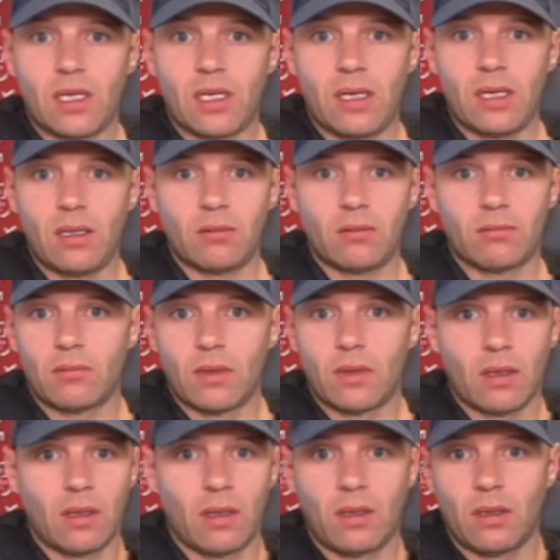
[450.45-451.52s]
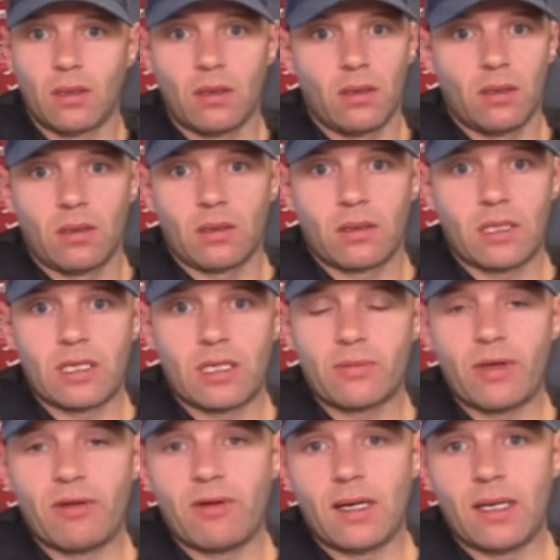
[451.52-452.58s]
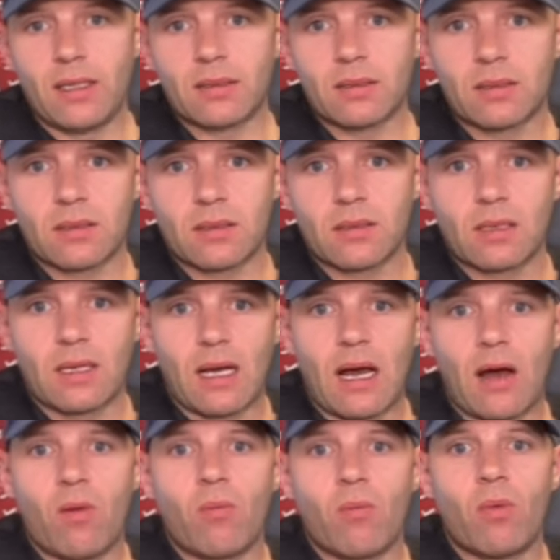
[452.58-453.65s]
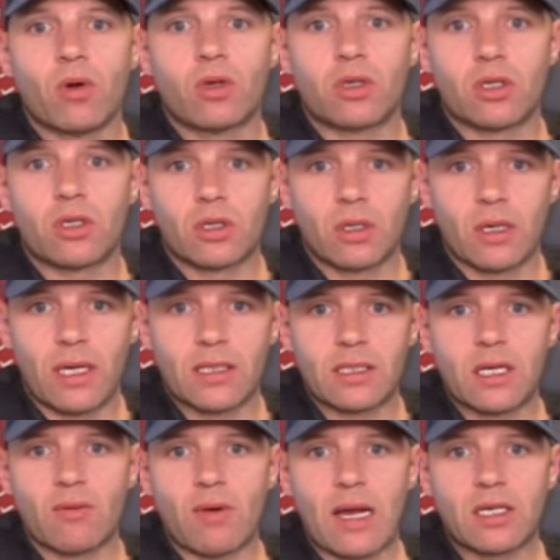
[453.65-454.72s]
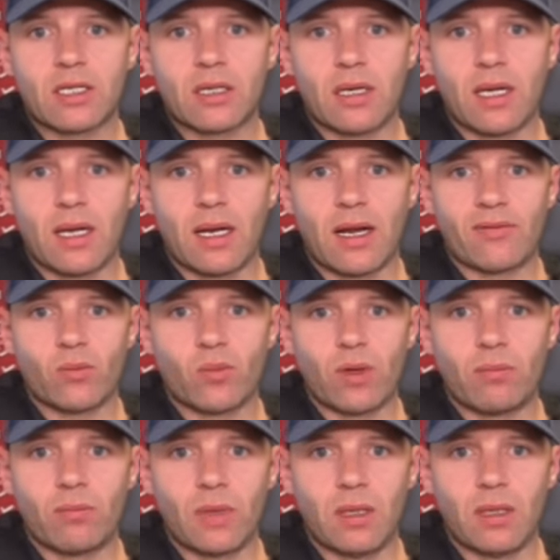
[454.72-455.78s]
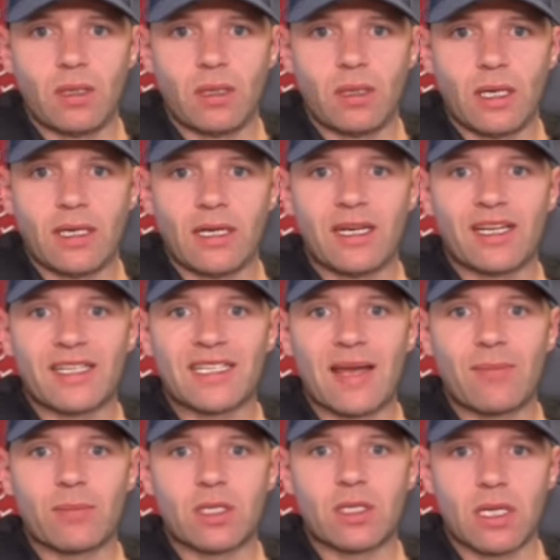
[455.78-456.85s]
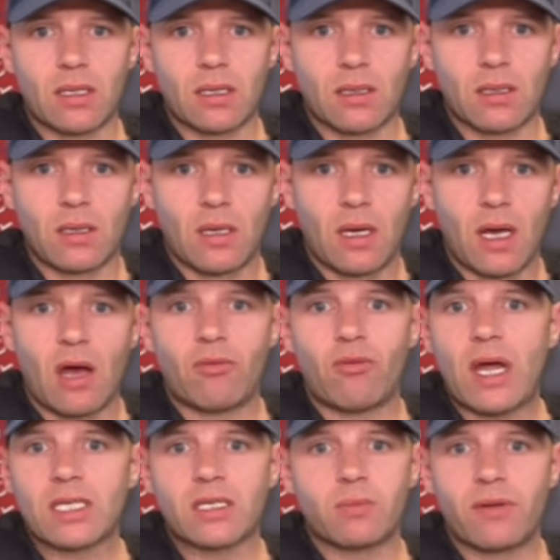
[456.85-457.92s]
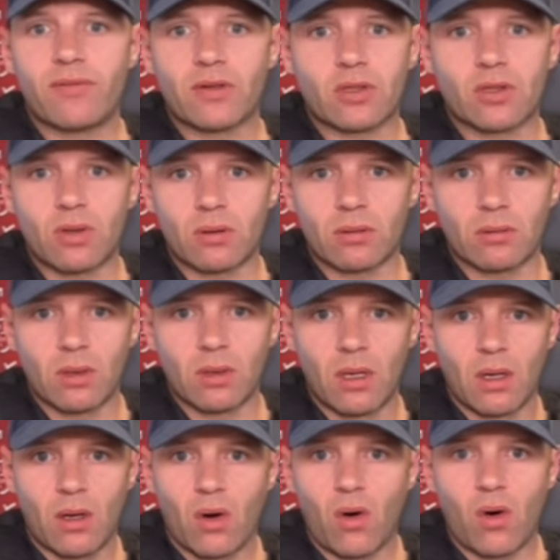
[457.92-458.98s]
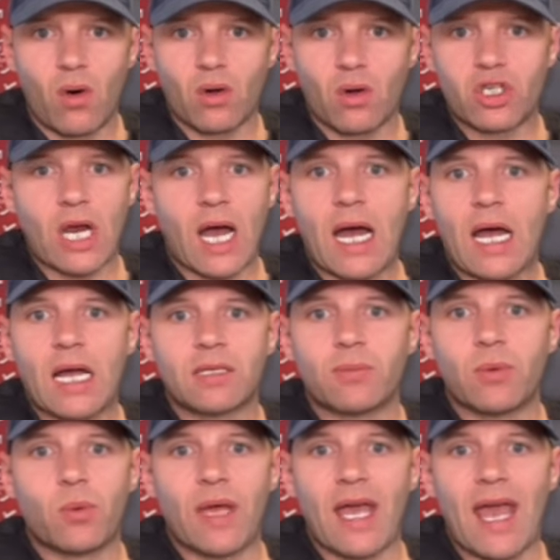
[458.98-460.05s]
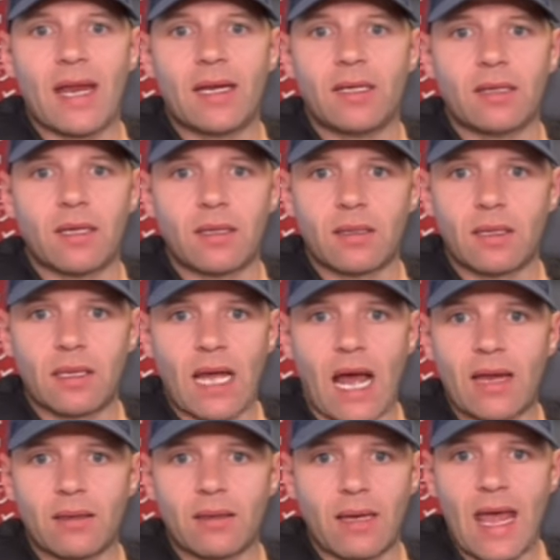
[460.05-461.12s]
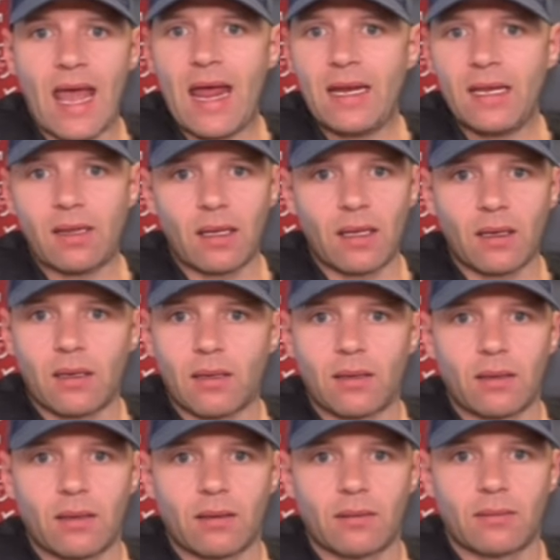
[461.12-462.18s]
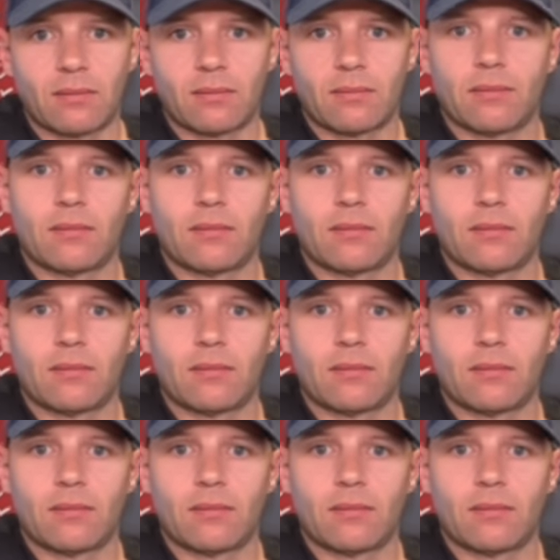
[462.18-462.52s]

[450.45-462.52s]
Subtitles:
And you've seen, since me release, how much interaction they're having with me in an attempt to arrest me for something or charge me with anything they can, anything.